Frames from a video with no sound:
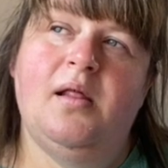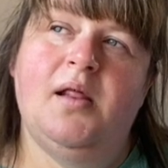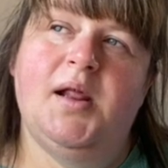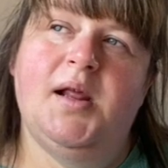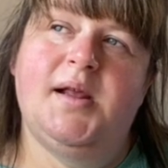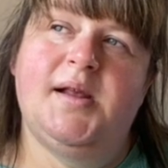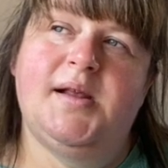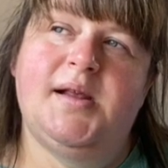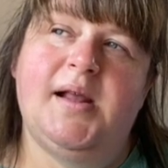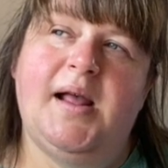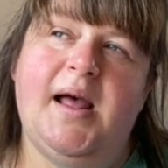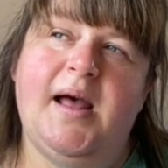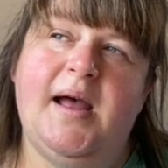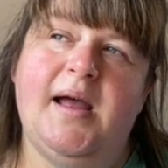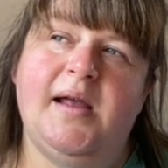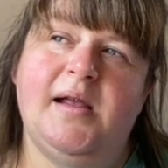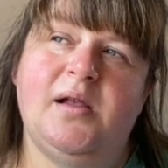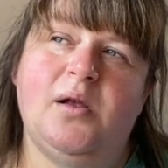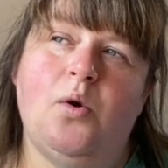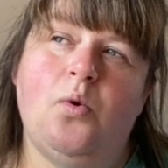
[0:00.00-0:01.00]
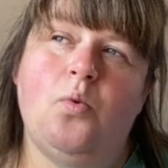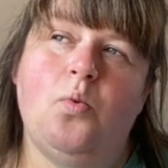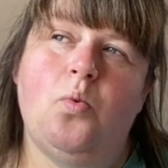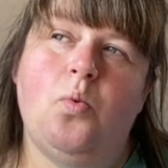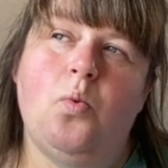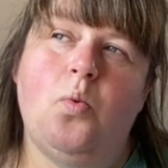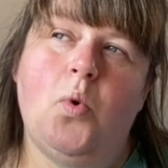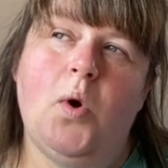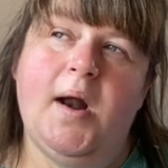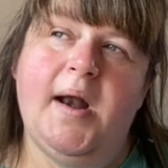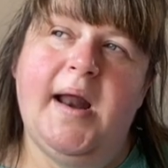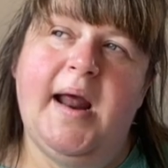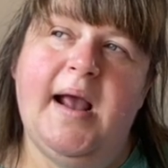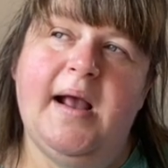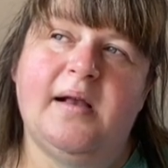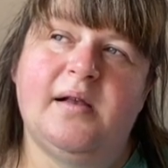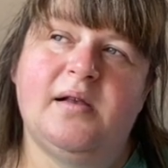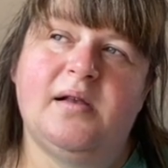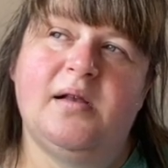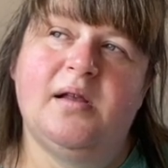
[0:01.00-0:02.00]
a size 1x
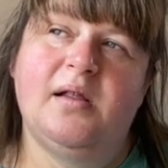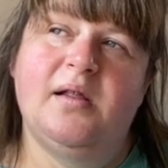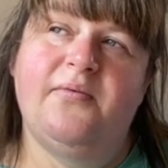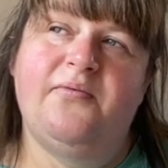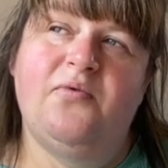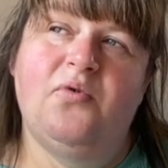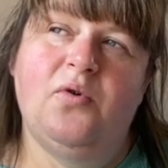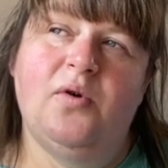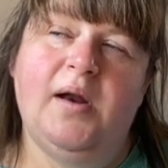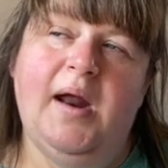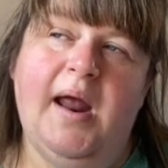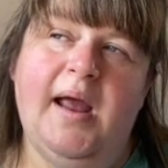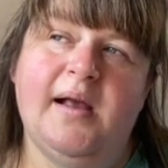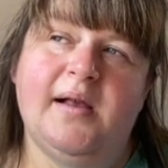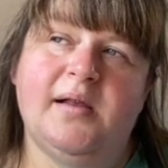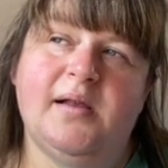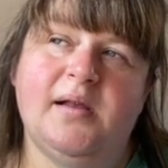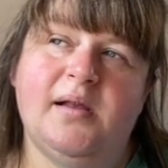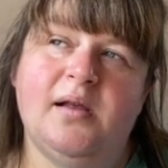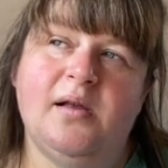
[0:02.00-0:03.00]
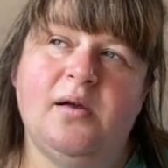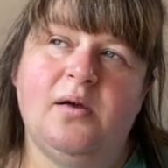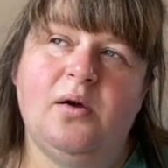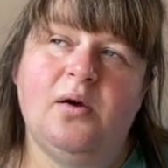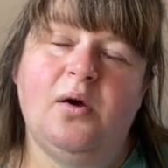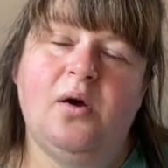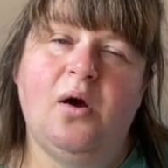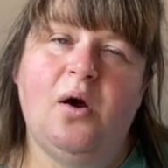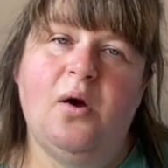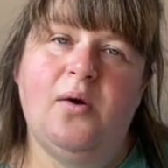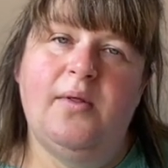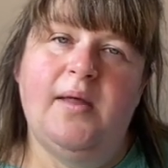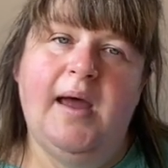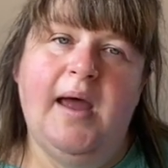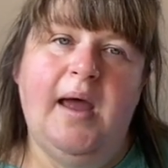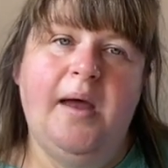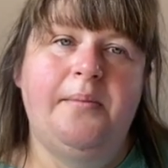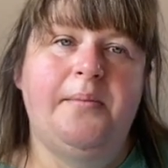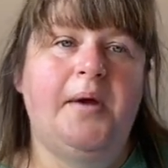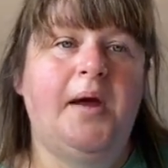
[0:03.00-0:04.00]
to the 4x on the
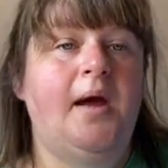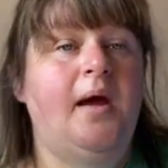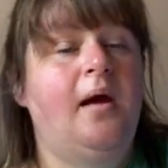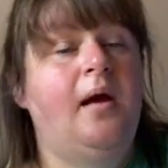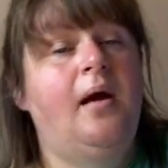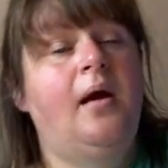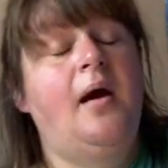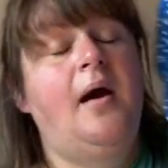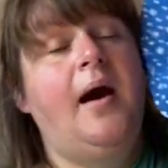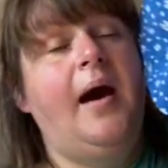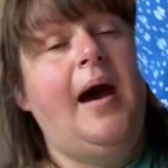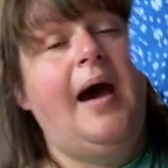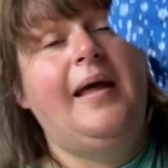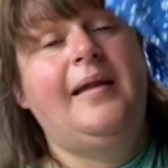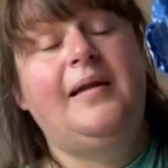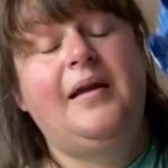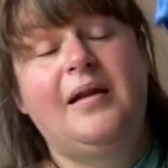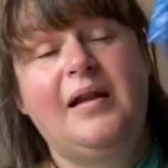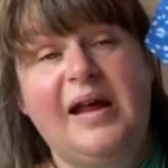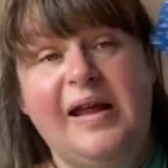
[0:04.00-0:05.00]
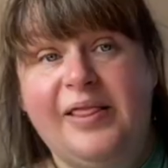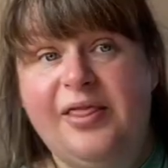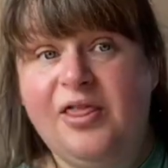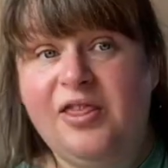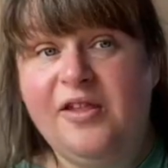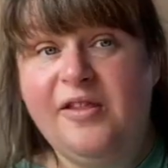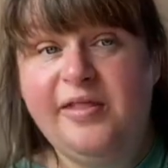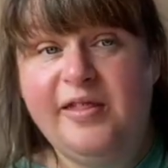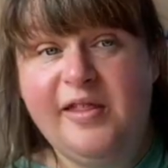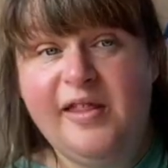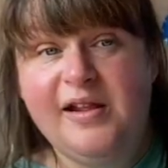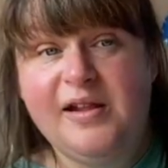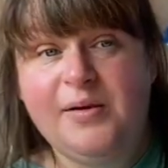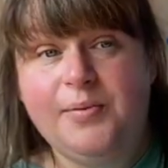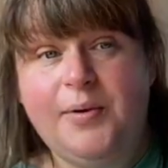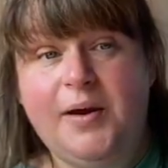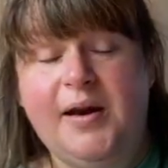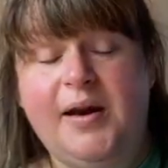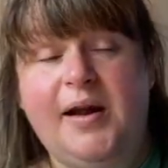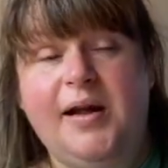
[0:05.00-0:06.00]
hip, and I lengthened this
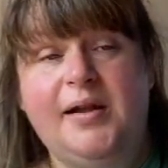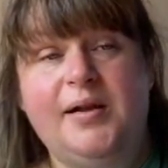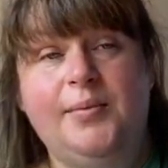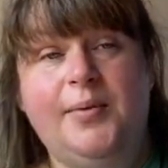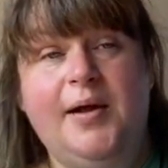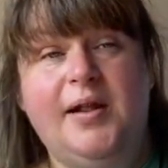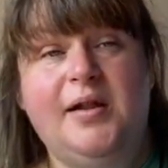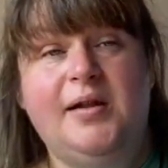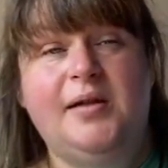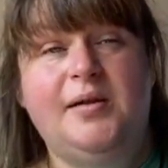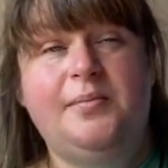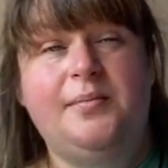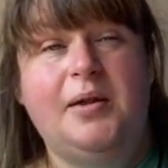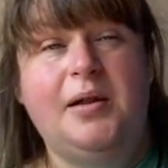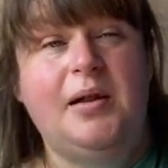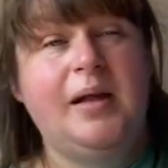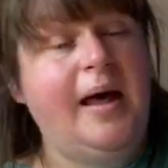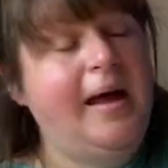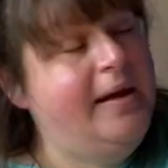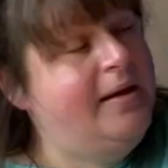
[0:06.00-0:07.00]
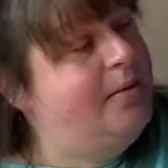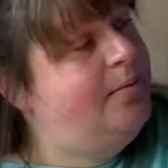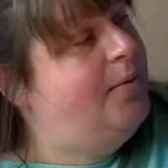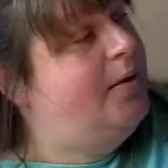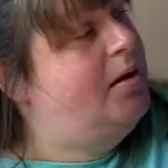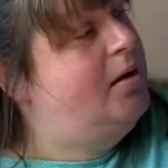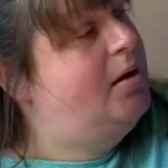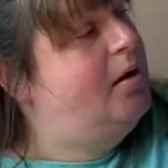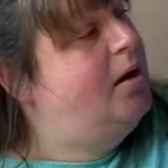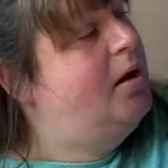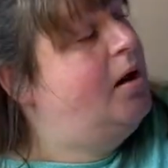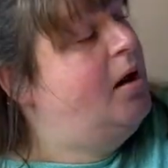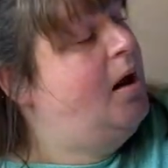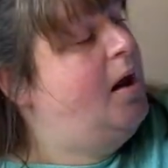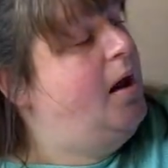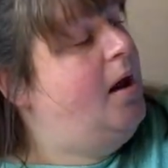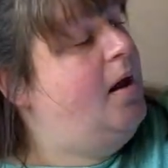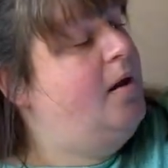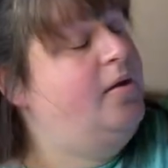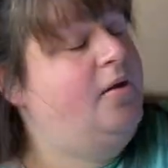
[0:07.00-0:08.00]
one as well as my last one,
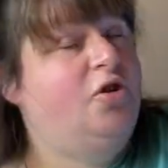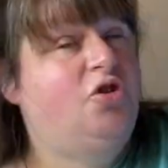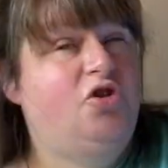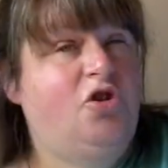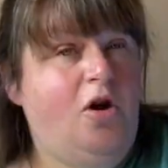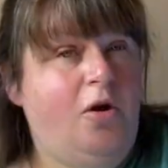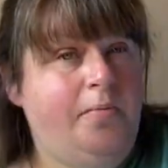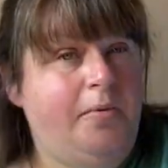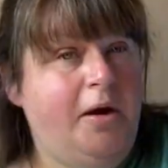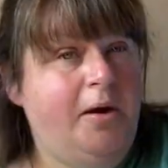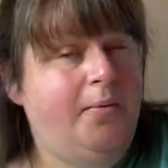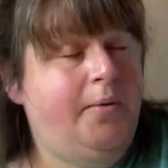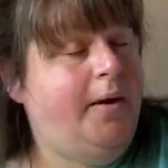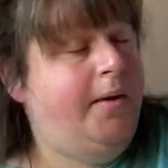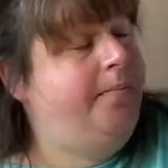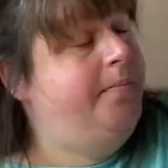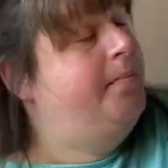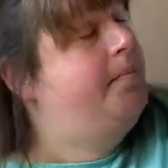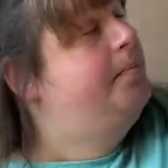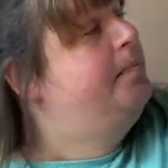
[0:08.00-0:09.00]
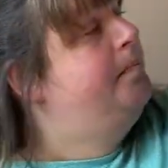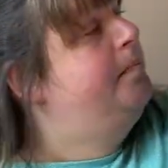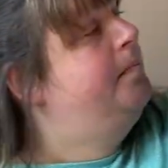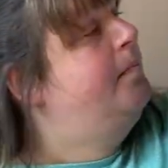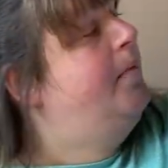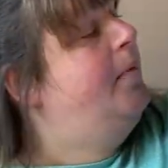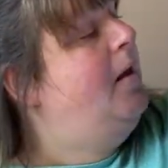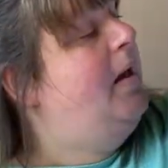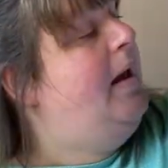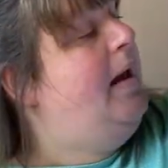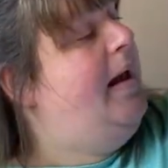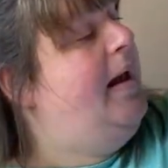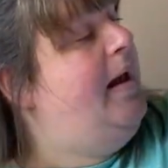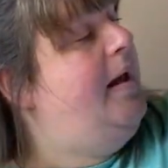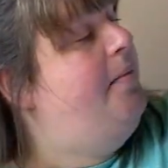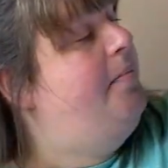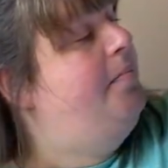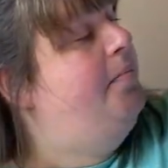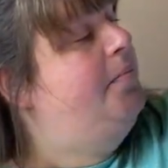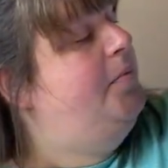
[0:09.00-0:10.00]
the strawberry one,
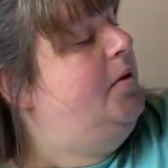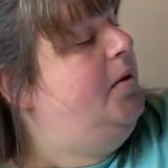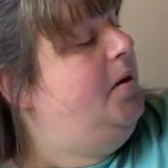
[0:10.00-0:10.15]
and